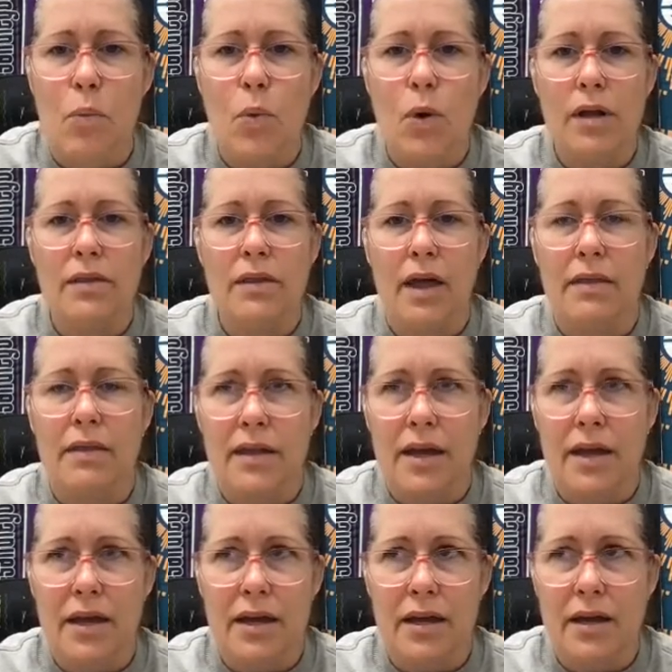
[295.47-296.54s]
One, that
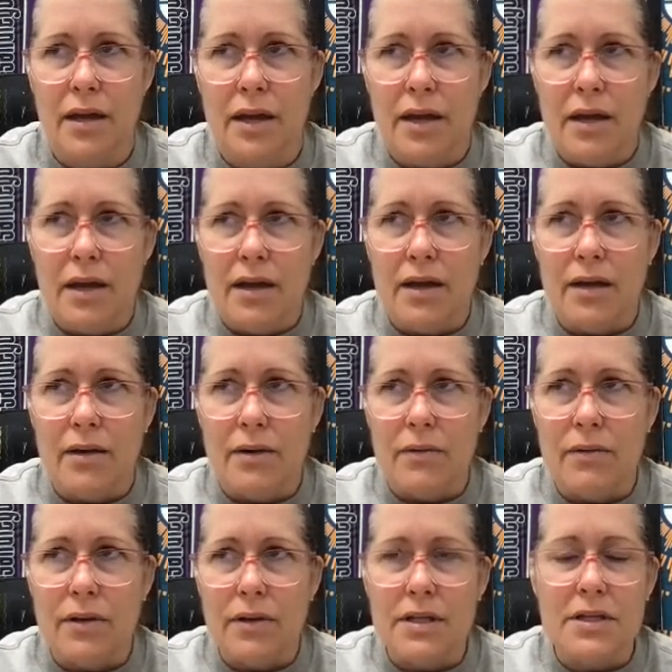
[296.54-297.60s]
they,
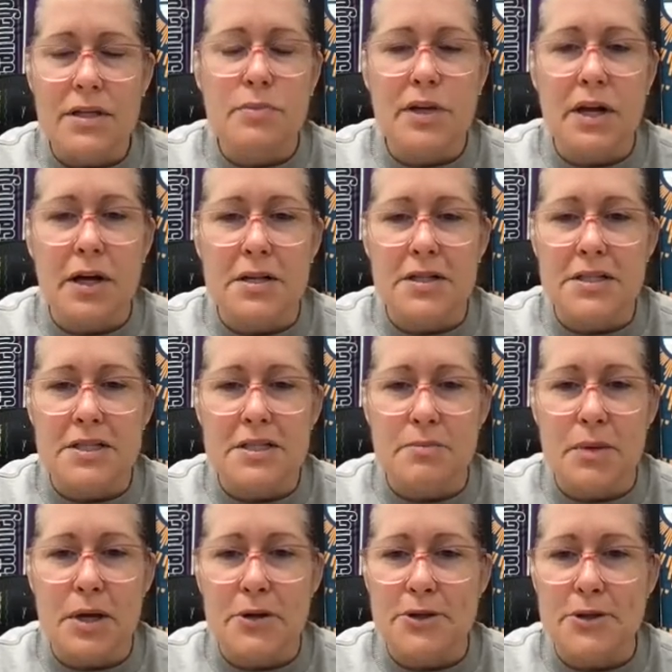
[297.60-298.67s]
let's be honest, it's a
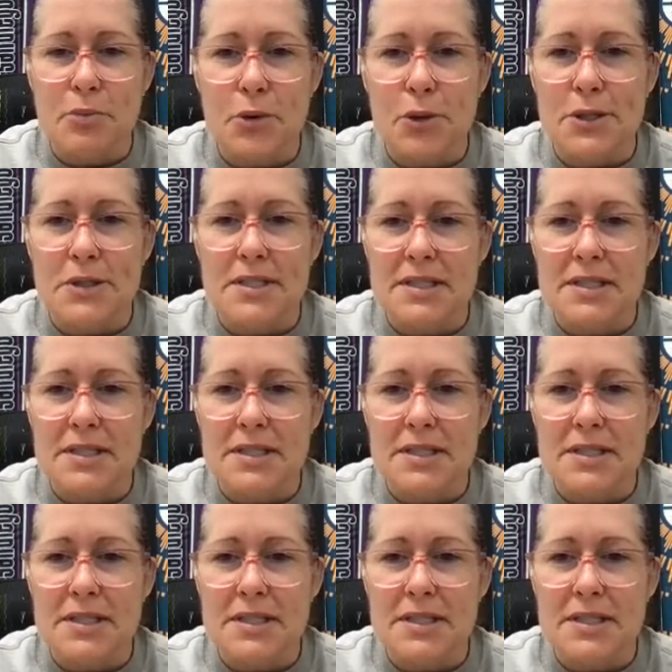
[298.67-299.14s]
male sports.